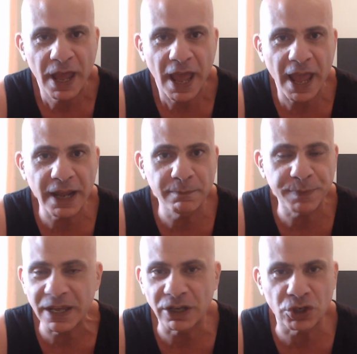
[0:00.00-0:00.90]
and
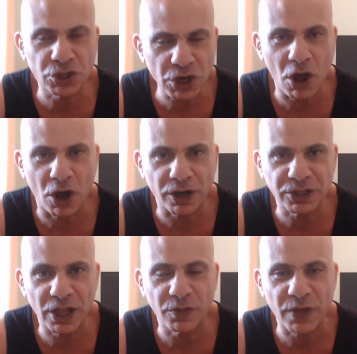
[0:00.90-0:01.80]
being
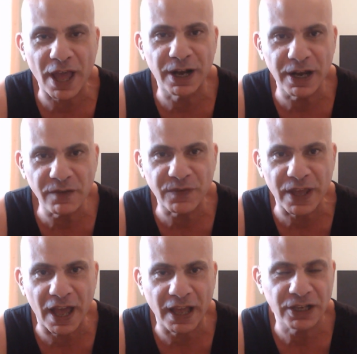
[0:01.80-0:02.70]
shocked that
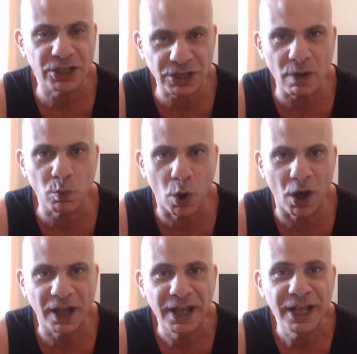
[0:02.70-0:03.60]
Olivia
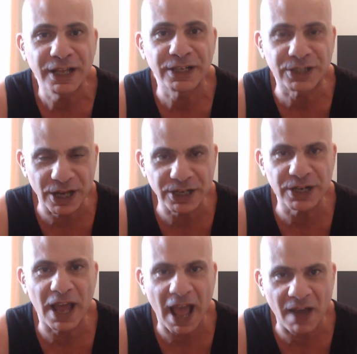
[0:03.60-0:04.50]
somewhat
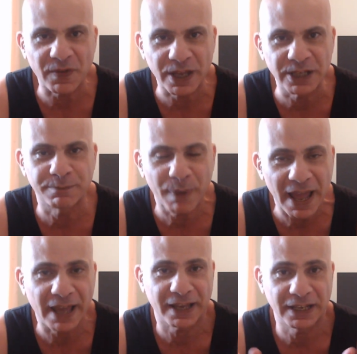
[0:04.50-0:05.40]
didn't have his
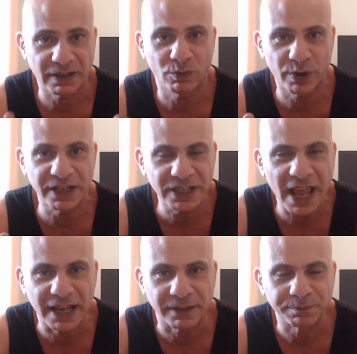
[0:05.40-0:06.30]
back. As I've already
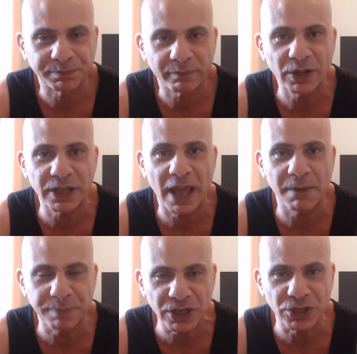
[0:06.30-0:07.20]
said, the
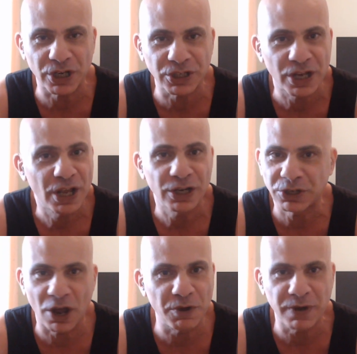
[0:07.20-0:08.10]
ambitious
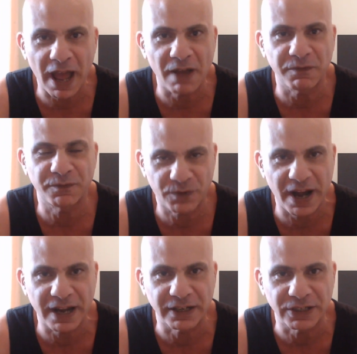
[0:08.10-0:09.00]
don't have
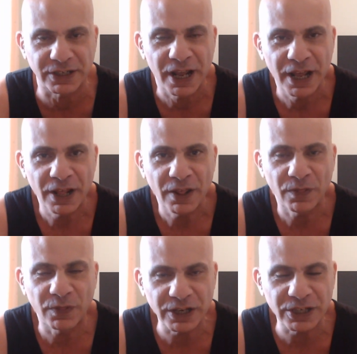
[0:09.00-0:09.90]
friends.
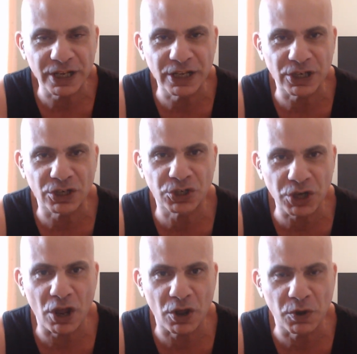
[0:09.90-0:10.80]
This is a
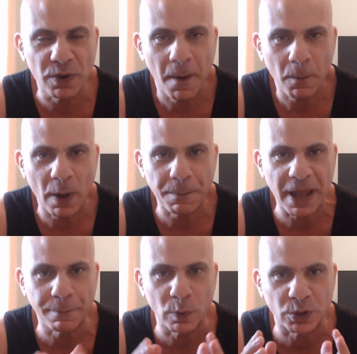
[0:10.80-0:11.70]
show where
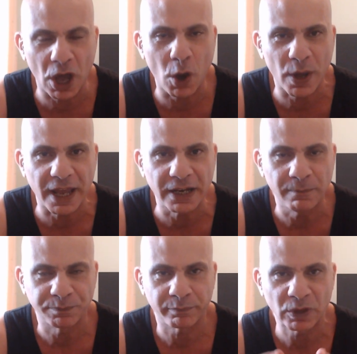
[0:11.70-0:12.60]
people go
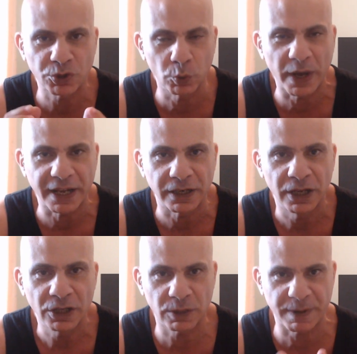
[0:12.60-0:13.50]
in to win,
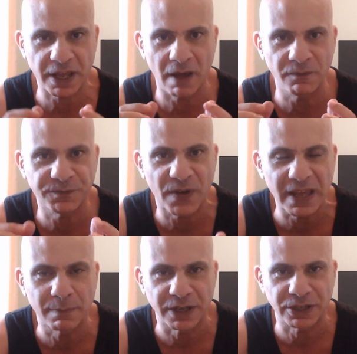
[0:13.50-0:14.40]
to become
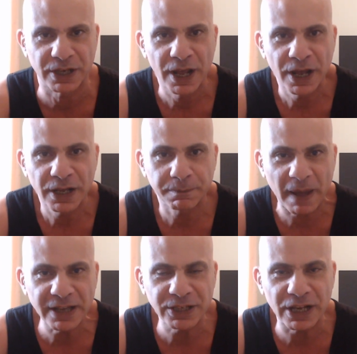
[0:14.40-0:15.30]
famous.
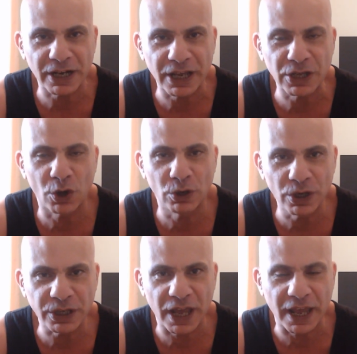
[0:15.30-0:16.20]
Basically, you're
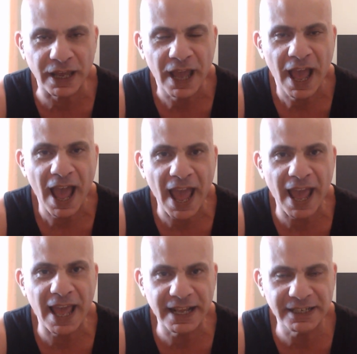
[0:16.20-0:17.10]
looking
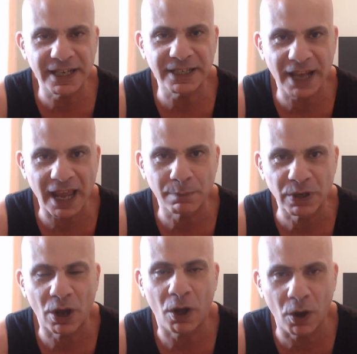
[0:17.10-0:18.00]
at
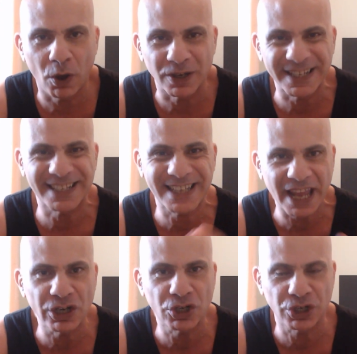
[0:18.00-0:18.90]
entertainment whores,
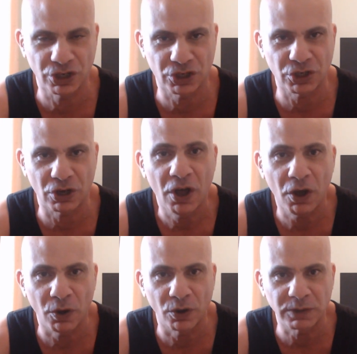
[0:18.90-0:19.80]
attention
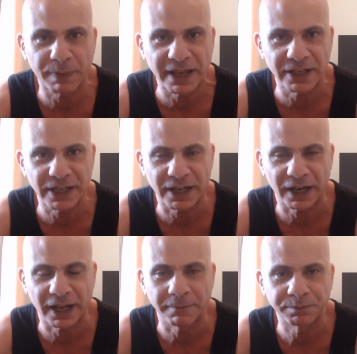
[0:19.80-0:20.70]
whores,
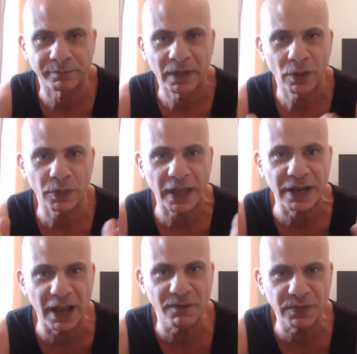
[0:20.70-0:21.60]
basically. They
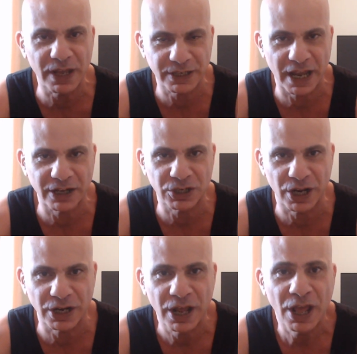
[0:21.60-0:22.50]
love the
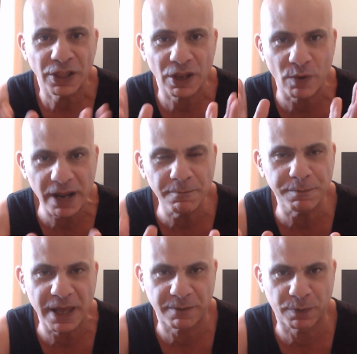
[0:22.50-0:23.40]
attention. They're in
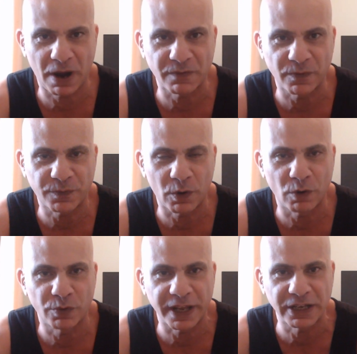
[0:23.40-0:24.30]
Big Brother for
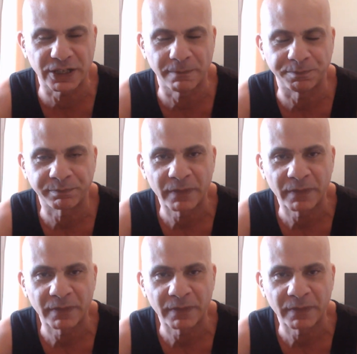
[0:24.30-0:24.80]
a reason.